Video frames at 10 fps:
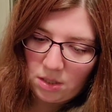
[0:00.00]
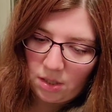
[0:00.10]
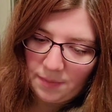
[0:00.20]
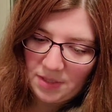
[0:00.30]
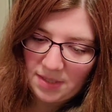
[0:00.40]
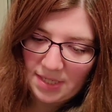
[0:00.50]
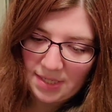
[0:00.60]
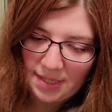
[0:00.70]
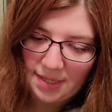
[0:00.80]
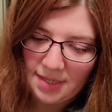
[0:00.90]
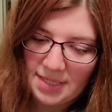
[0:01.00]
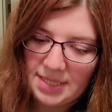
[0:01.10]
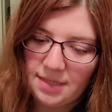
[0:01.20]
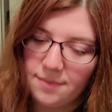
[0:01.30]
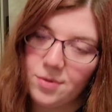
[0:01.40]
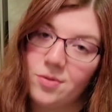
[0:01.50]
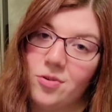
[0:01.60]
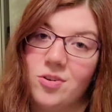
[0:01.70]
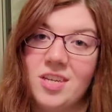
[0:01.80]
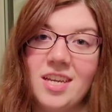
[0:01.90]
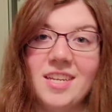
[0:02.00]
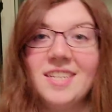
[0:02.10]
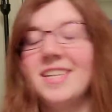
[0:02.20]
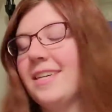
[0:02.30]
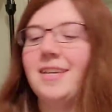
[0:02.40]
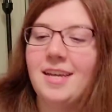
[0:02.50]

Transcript: Coming in at number 38